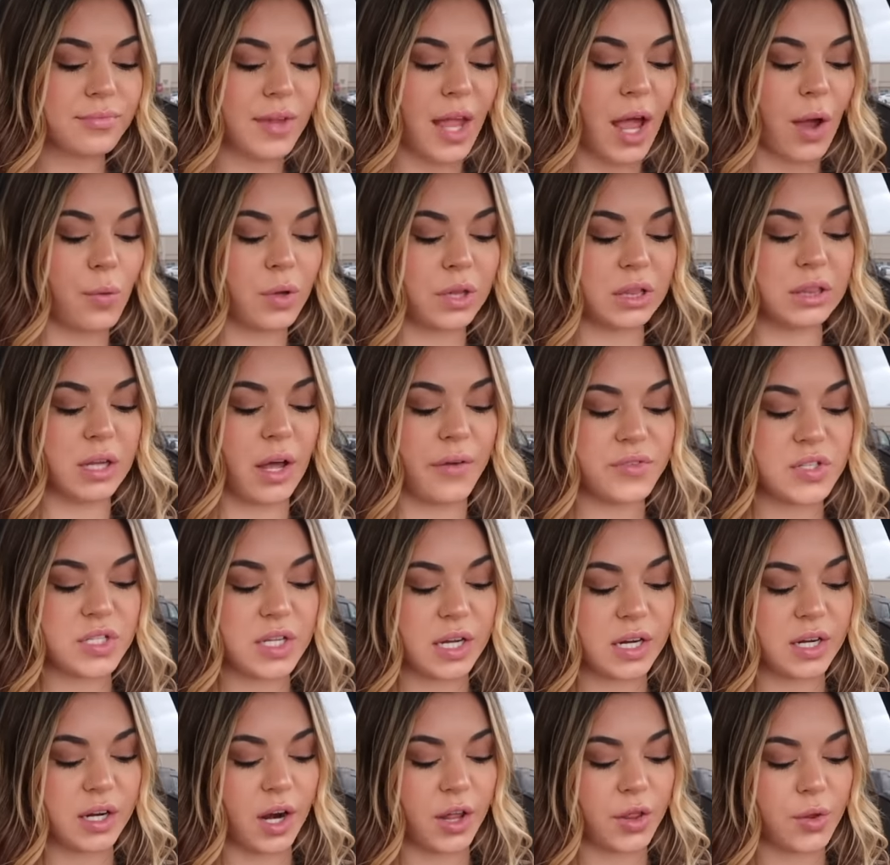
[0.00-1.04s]
I would love to
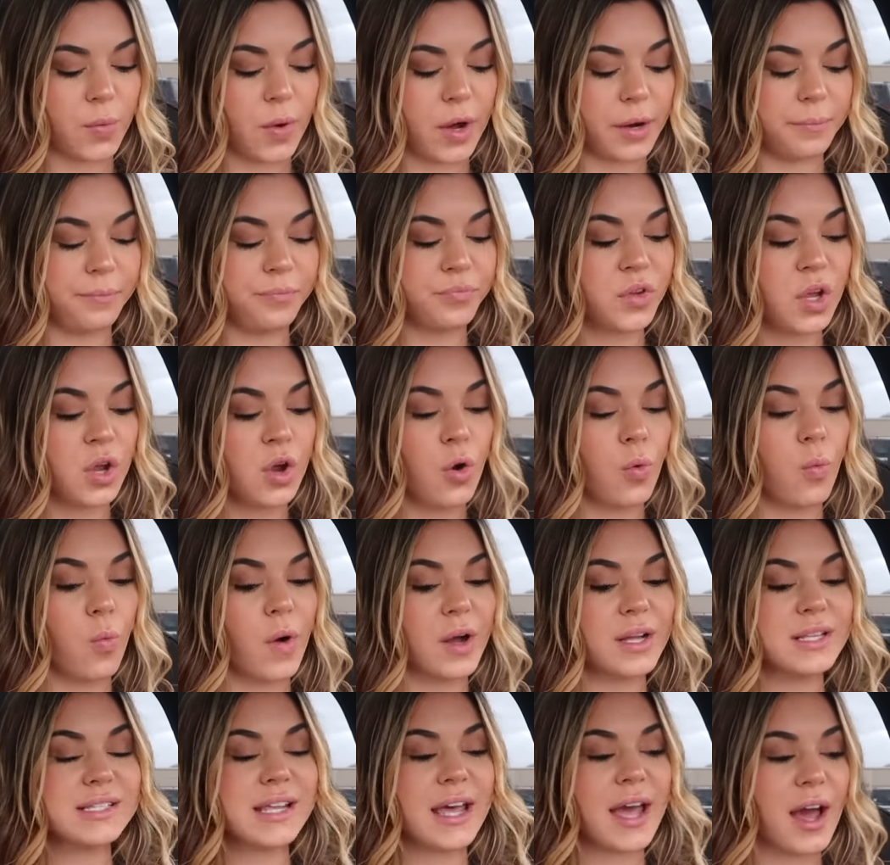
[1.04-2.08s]
get another one.
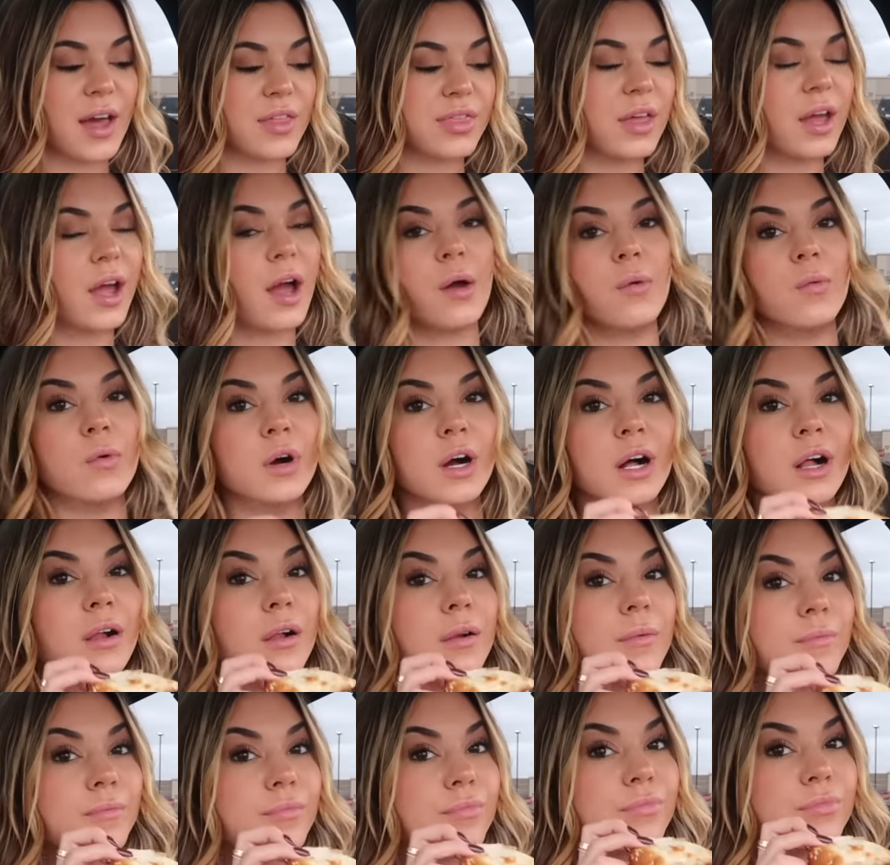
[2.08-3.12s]
One day, I think I will.
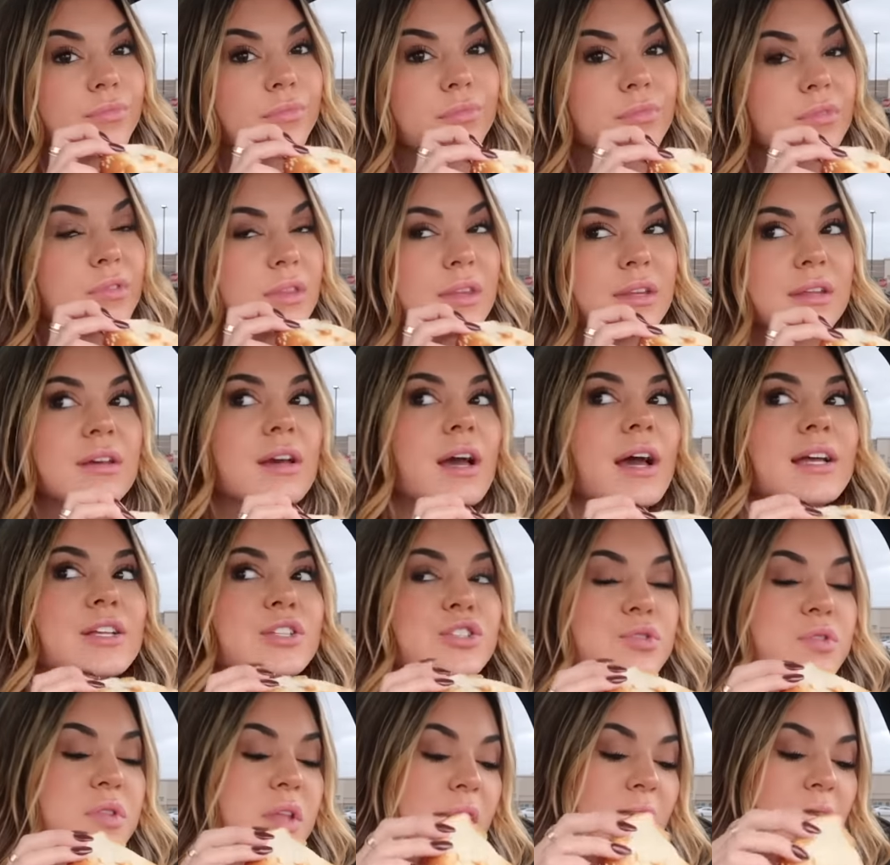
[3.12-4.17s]
I
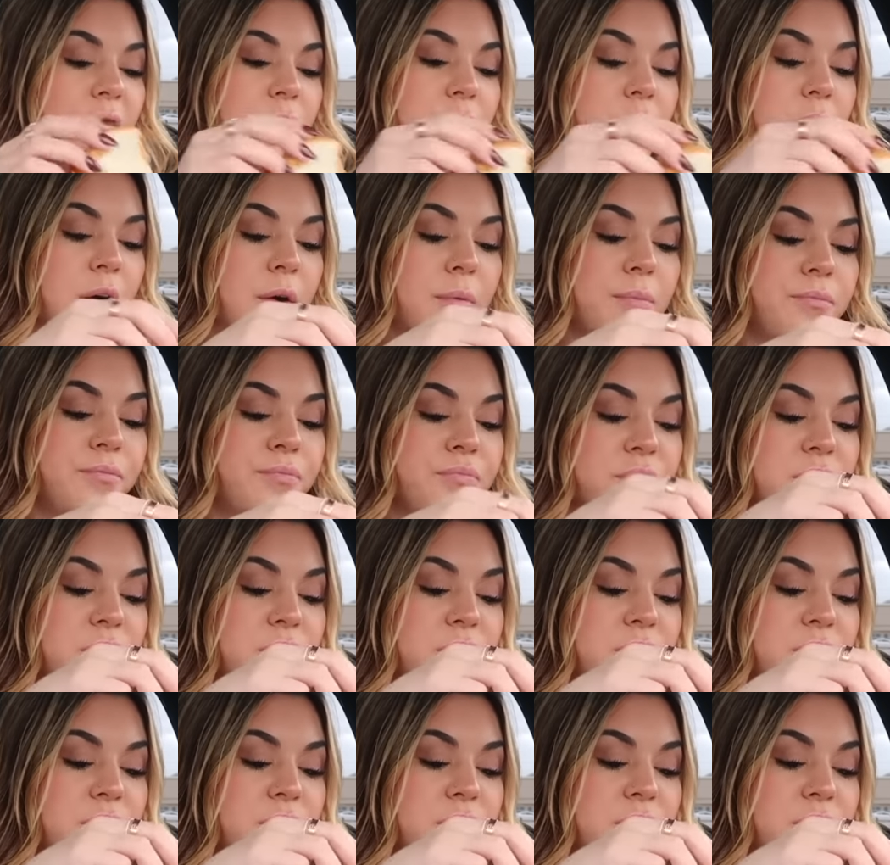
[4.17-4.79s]
do think I will.